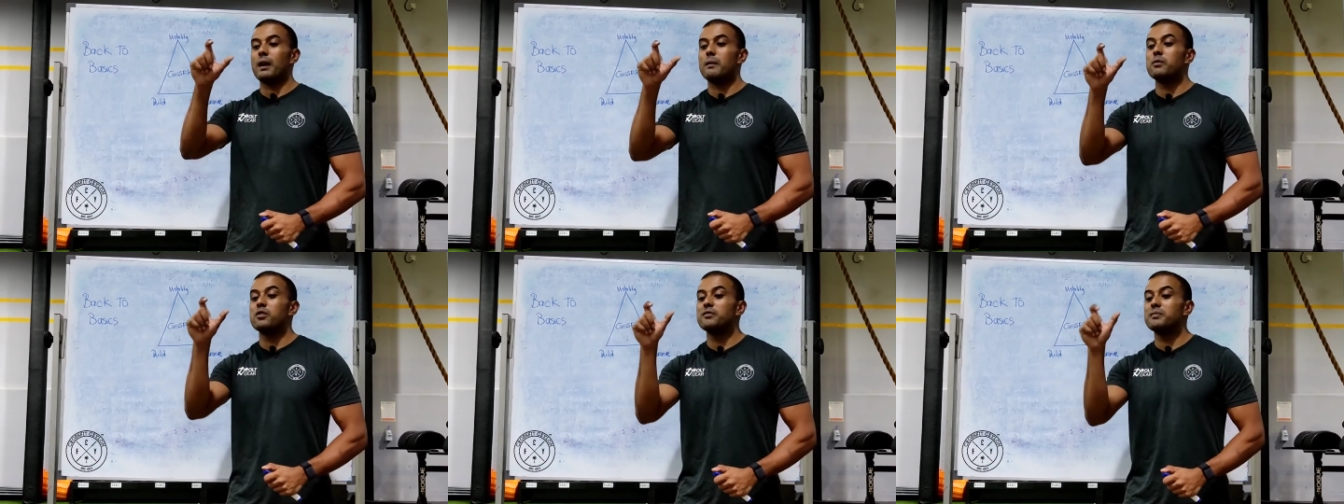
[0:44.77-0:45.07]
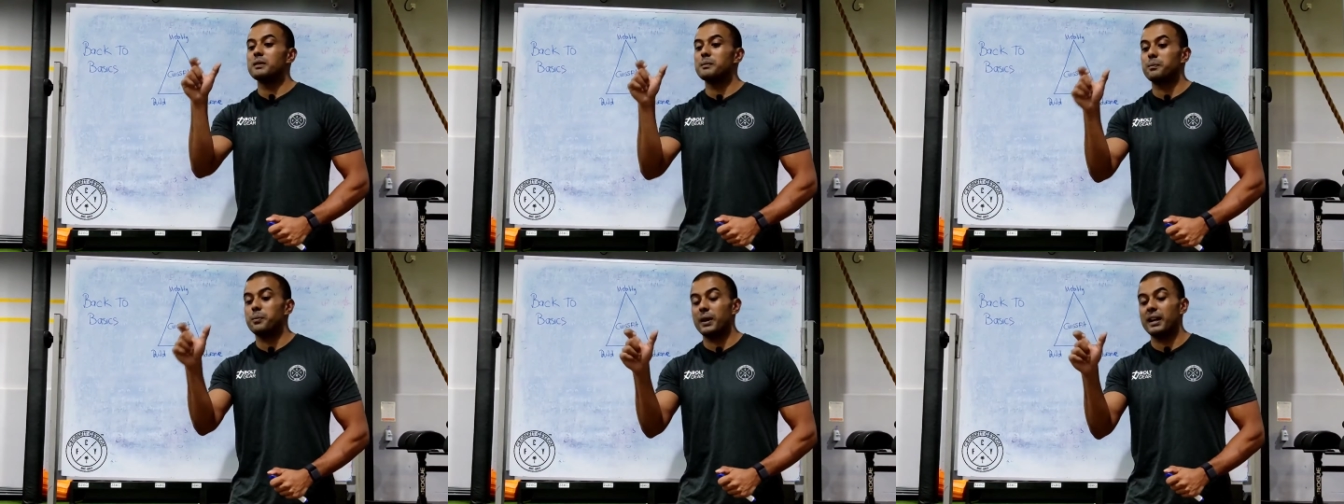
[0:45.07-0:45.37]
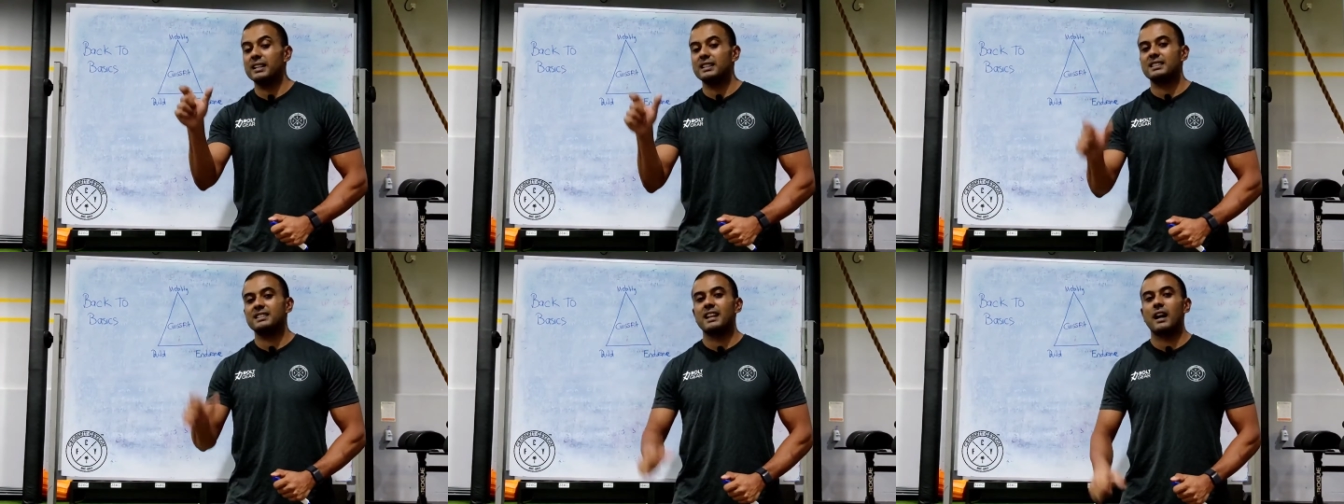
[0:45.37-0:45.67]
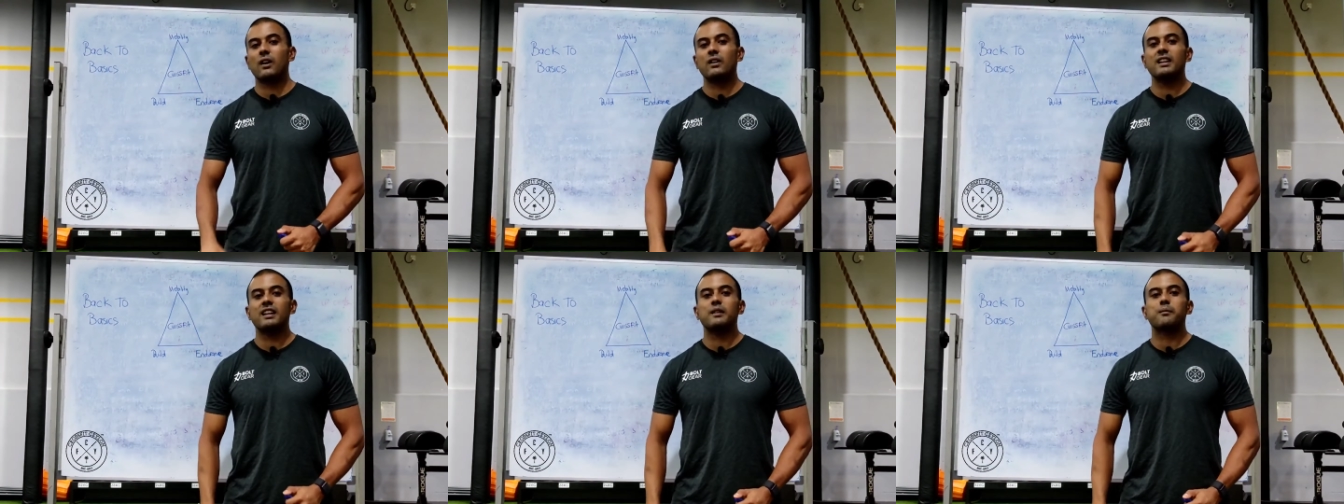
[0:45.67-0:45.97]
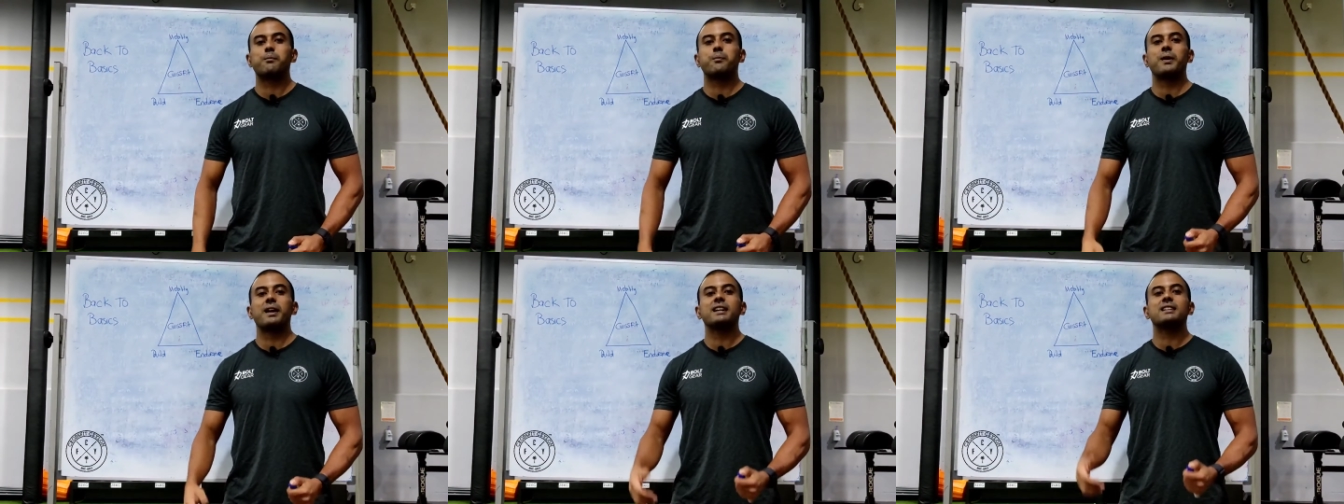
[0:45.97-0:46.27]
our movement breaks down,
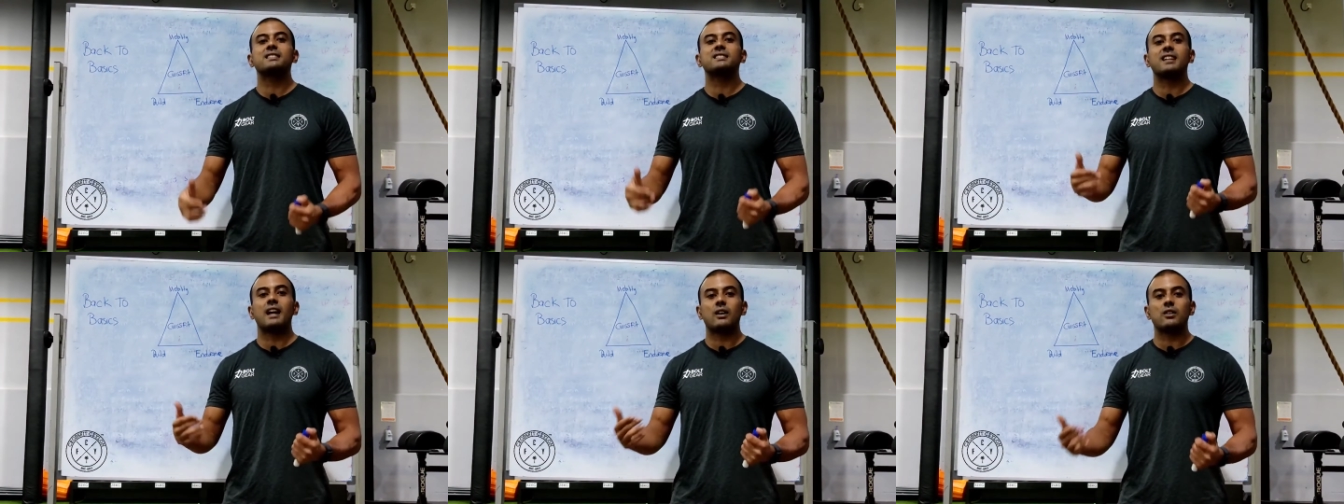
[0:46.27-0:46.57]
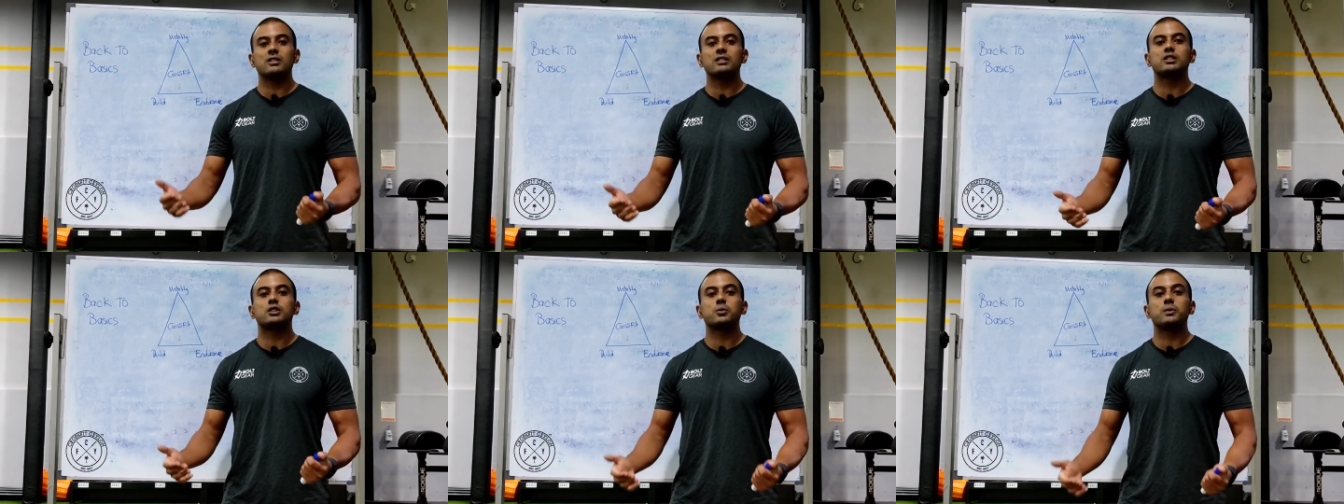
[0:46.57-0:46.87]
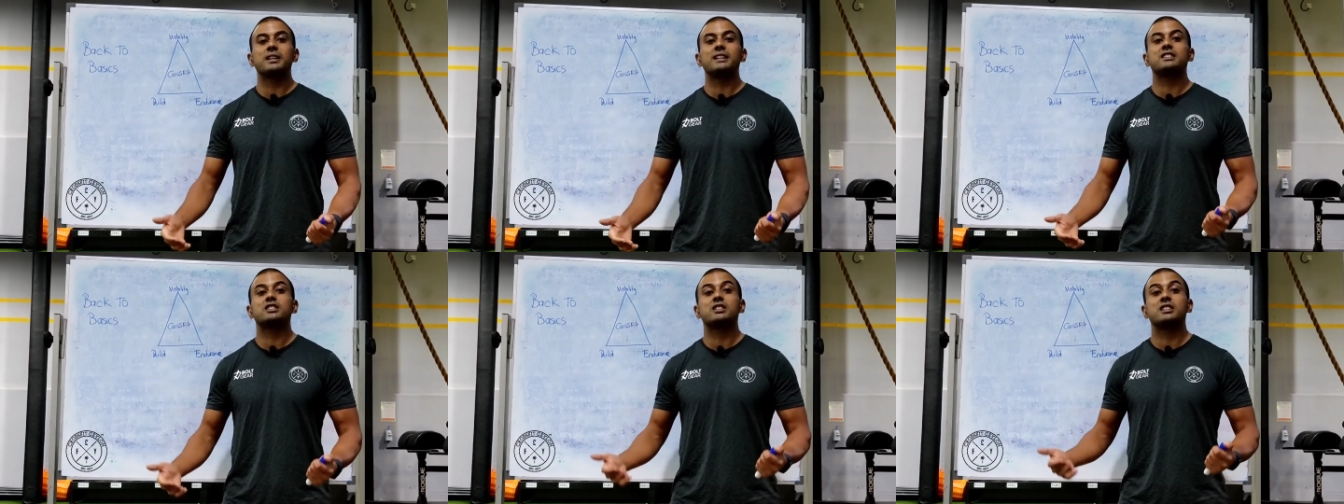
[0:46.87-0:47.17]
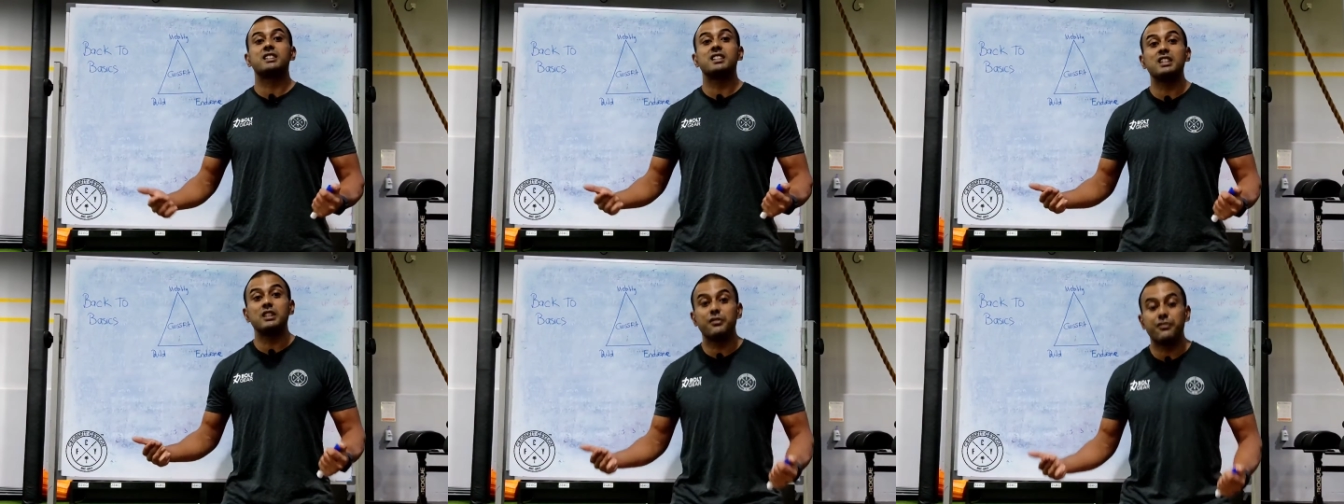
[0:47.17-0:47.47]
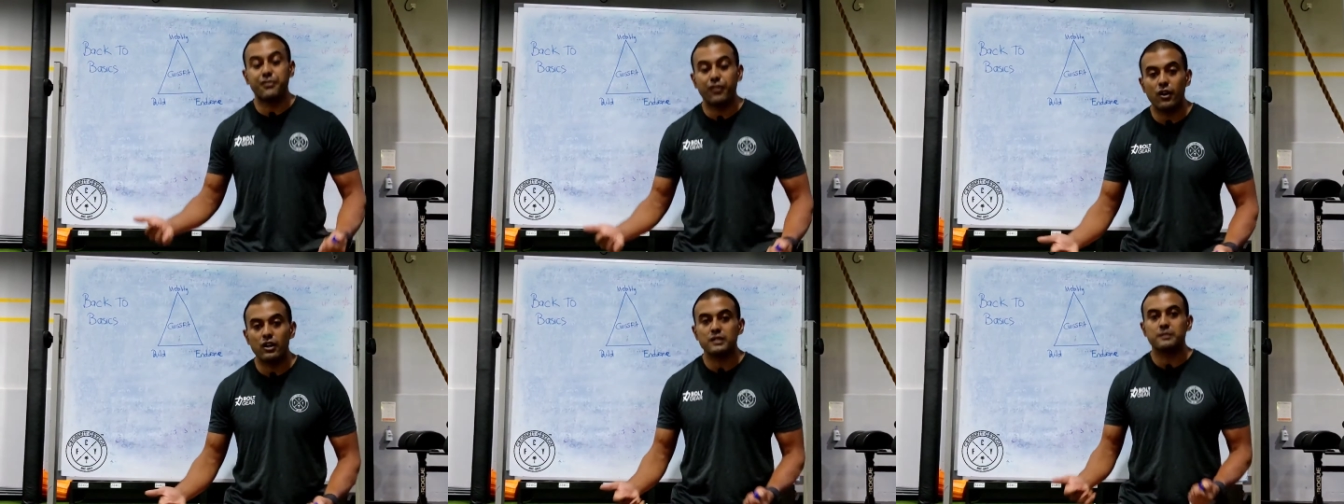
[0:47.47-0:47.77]
it breaks down to its
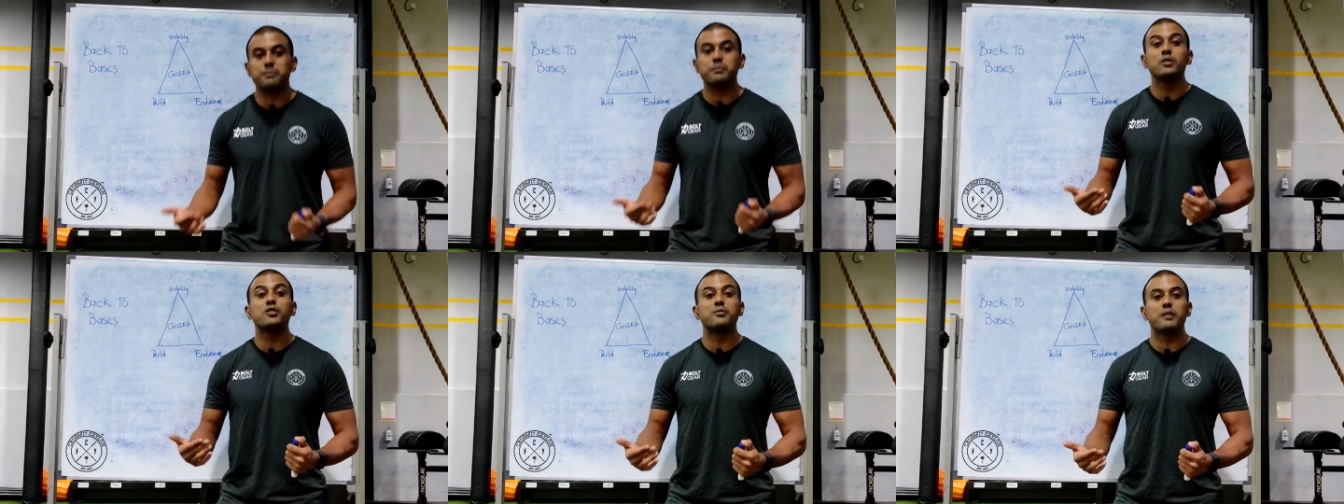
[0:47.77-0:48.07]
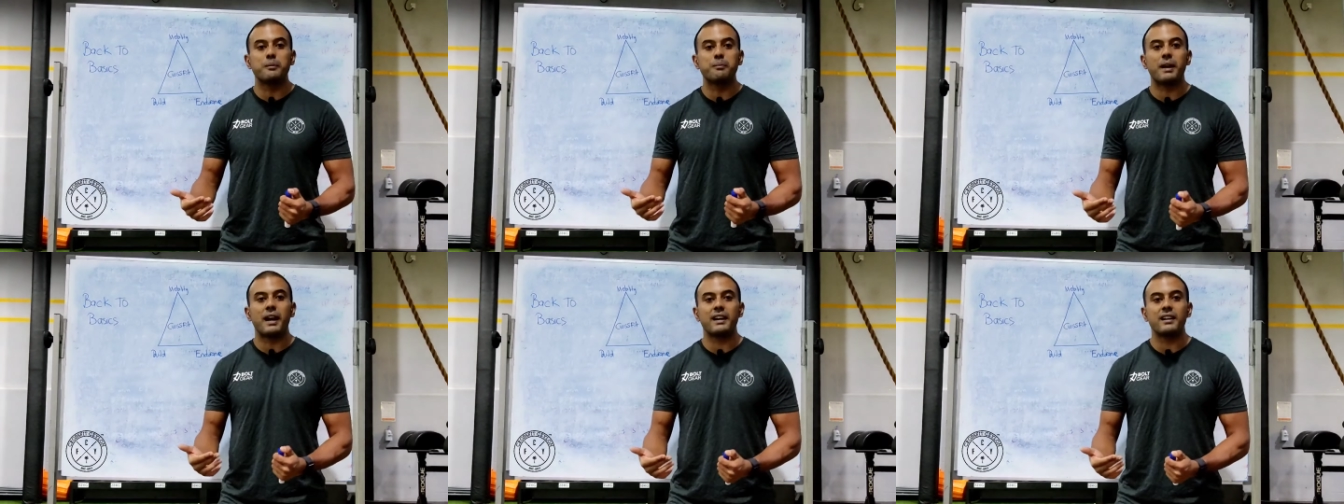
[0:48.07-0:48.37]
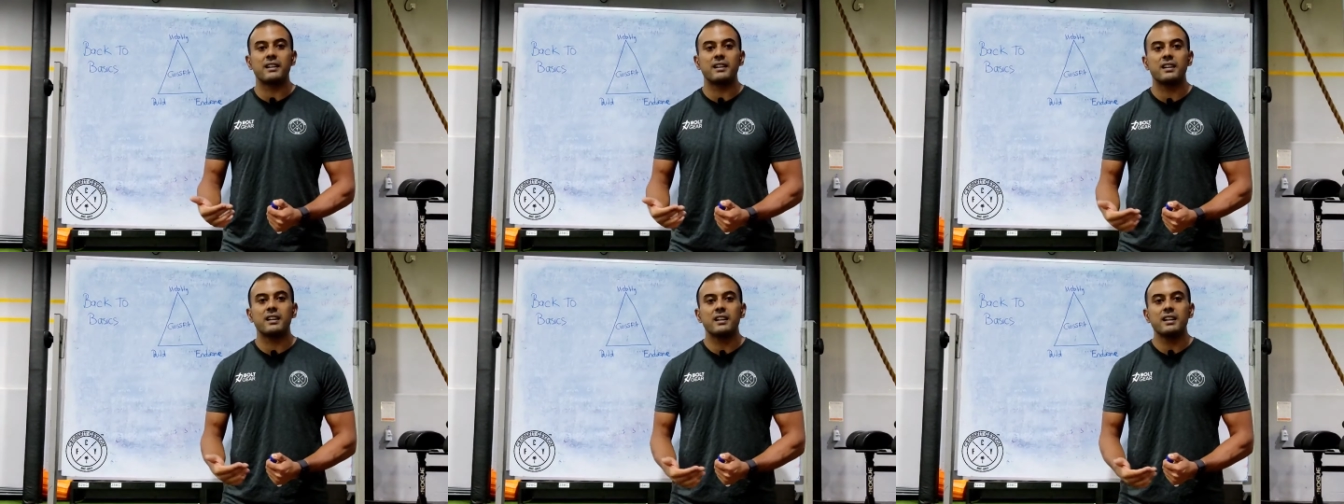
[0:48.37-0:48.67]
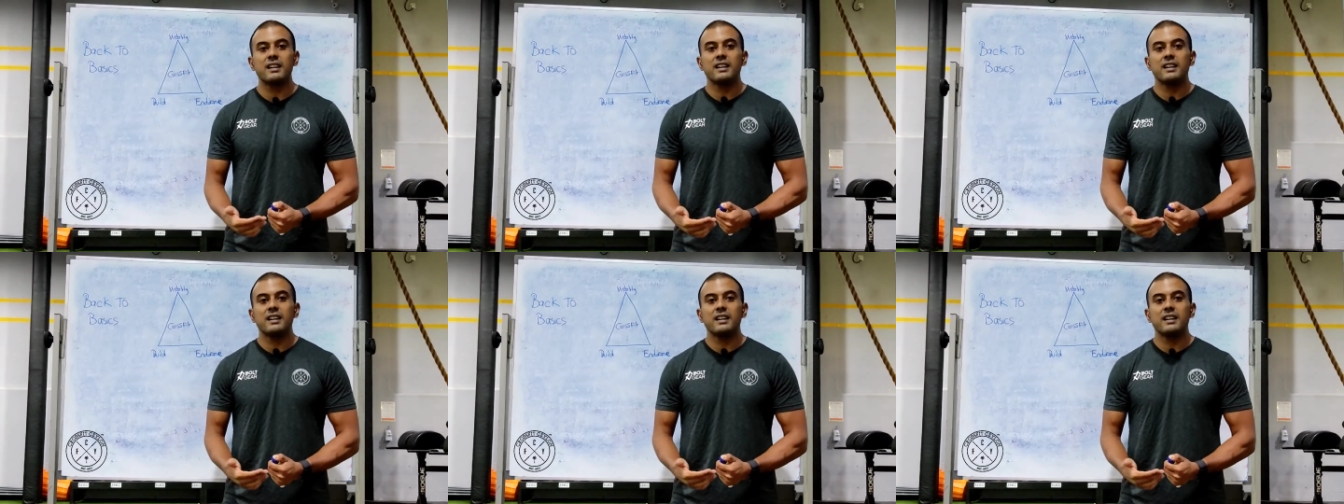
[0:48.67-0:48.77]
default movement pattern.